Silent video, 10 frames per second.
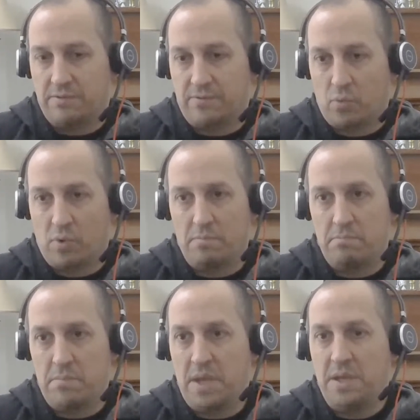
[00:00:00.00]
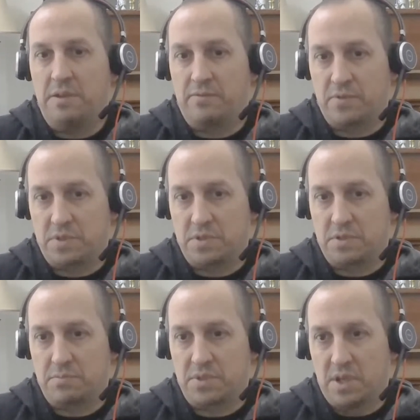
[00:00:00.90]
for many different
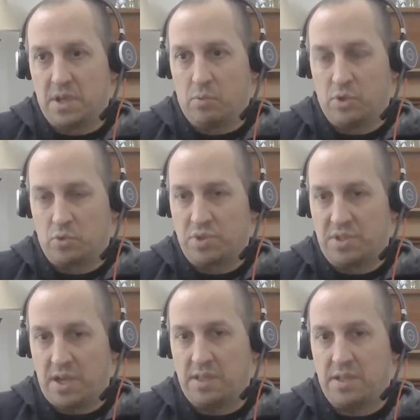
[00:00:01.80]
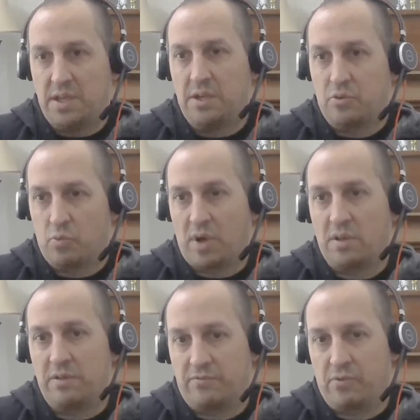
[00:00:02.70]
systems, which would take the data
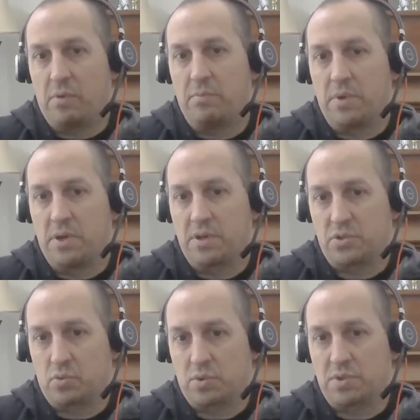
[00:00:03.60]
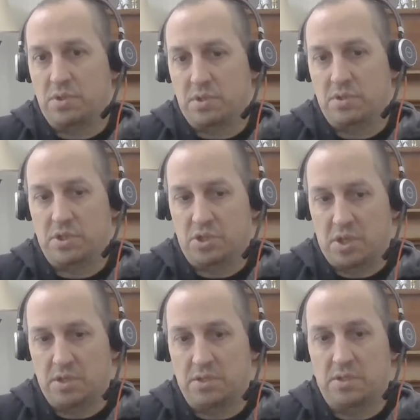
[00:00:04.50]
directly from a source such
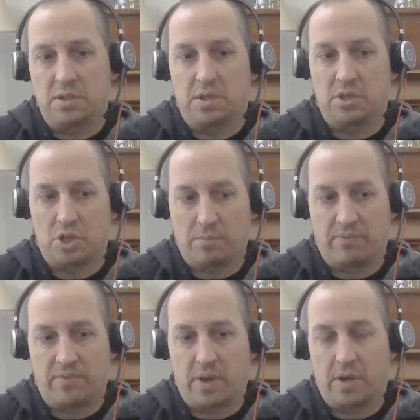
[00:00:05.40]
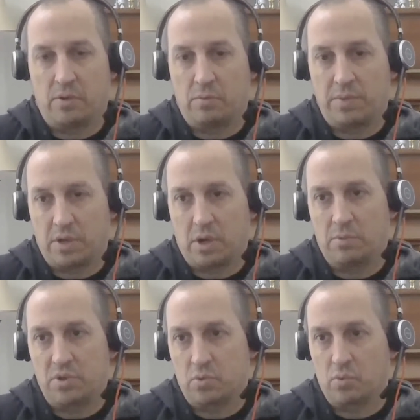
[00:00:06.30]
as a Shopify or
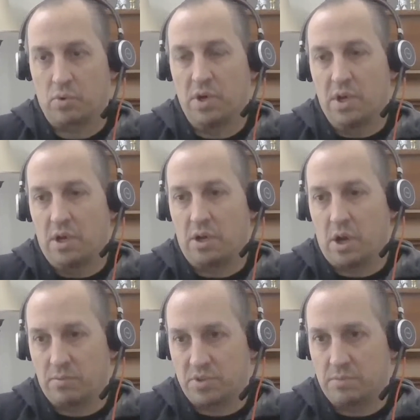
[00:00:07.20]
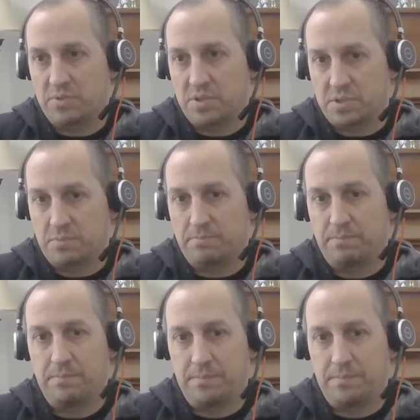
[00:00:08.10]
BigCommerce or a Commerce Hub system.